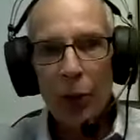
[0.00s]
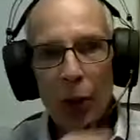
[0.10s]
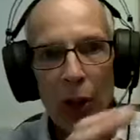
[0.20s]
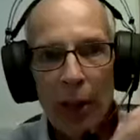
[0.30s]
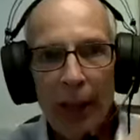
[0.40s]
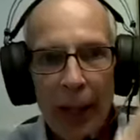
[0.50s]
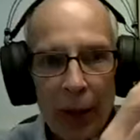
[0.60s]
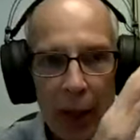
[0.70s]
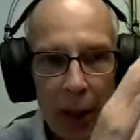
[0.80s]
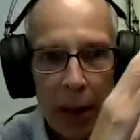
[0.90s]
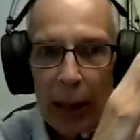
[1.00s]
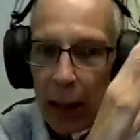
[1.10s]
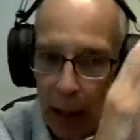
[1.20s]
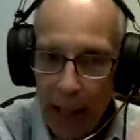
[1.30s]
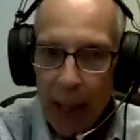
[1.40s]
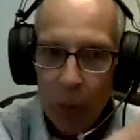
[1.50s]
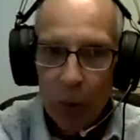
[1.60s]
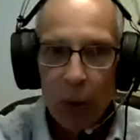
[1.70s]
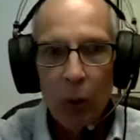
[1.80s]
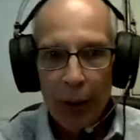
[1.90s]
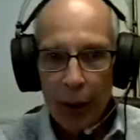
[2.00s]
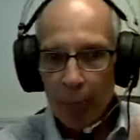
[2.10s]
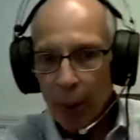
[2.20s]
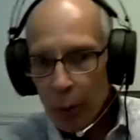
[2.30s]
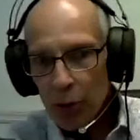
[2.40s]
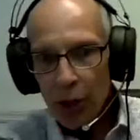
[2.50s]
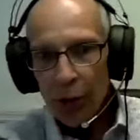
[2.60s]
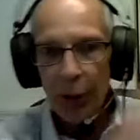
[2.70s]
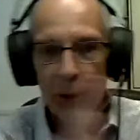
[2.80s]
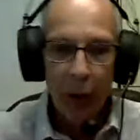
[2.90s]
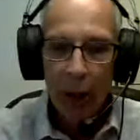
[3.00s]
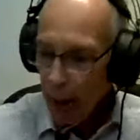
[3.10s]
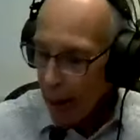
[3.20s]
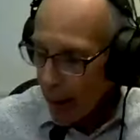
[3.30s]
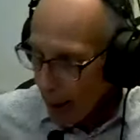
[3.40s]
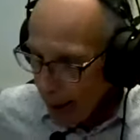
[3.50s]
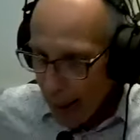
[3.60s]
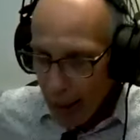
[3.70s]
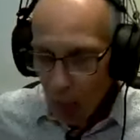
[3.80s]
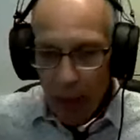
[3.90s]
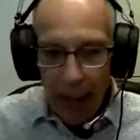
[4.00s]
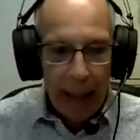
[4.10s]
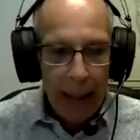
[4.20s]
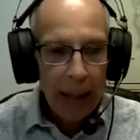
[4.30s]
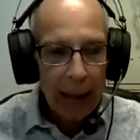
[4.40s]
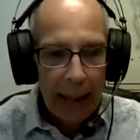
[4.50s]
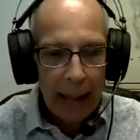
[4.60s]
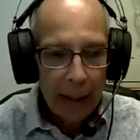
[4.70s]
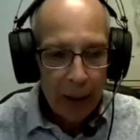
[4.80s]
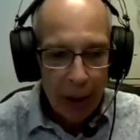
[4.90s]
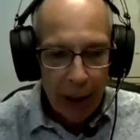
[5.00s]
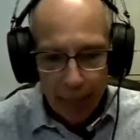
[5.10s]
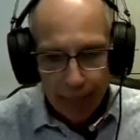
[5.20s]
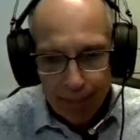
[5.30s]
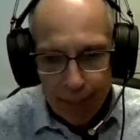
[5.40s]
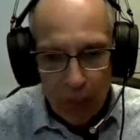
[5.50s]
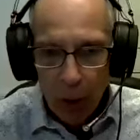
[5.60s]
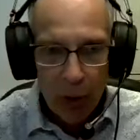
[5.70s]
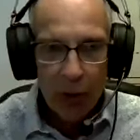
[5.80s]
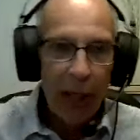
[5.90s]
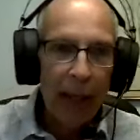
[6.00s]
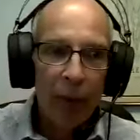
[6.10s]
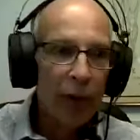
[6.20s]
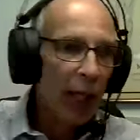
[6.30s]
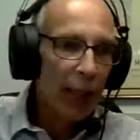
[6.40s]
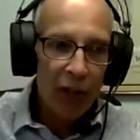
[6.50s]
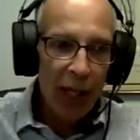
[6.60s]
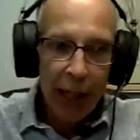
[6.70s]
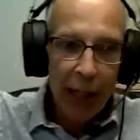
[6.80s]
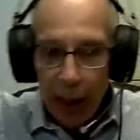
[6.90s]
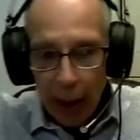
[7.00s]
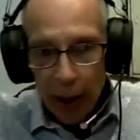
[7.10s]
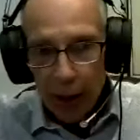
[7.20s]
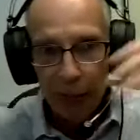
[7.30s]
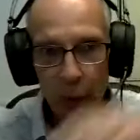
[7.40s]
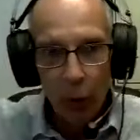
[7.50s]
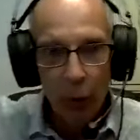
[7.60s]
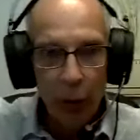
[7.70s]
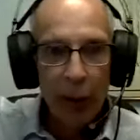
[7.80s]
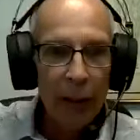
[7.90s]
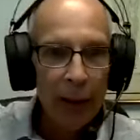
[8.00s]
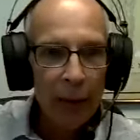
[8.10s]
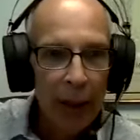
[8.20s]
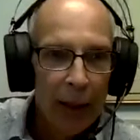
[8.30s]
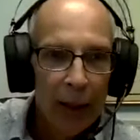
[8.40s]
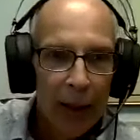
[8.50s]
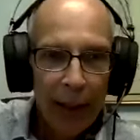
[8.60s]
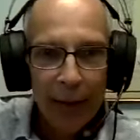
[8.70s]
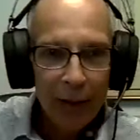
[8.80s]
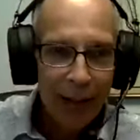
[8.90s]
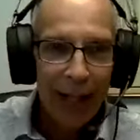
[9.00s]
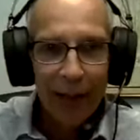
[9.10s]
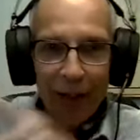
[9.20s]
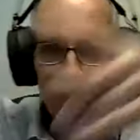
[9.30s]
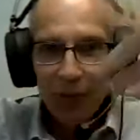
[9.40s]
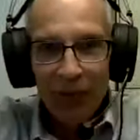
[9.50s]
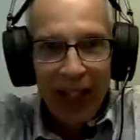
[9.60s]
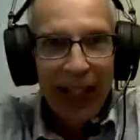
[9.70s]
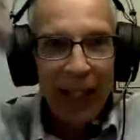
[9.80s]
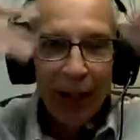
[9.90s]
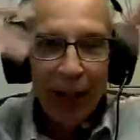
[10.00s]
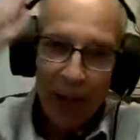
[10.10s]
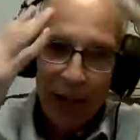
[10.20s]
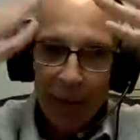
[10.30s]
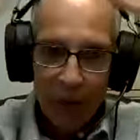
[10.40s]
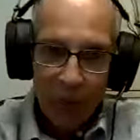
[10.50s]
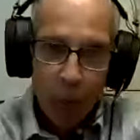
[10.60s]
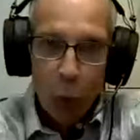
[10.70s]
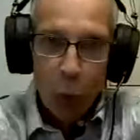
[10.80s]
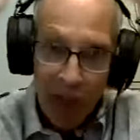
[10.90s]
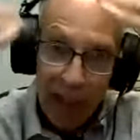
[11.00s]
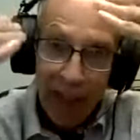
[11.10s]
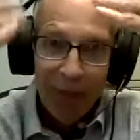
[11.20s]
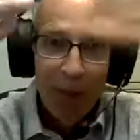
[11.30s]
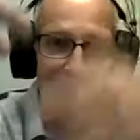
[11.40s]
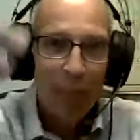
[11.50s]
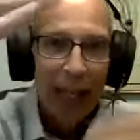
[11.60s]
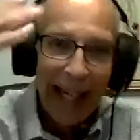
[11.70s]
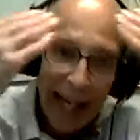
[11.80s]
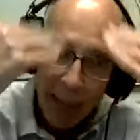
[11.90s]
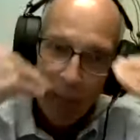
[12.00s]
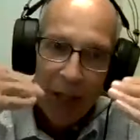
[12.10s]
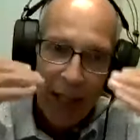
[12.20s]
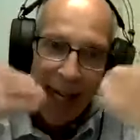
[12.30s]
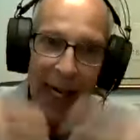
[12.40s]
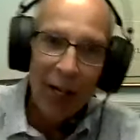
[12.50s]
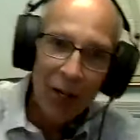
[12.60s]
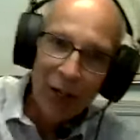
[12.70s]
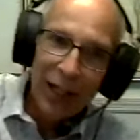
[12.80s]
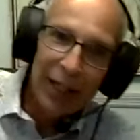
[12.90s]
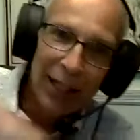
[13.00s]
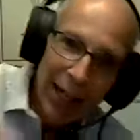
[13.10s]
to talk about the lateral or the posterior. And then that way it, because I was like standing on the floor and taking moving my camera down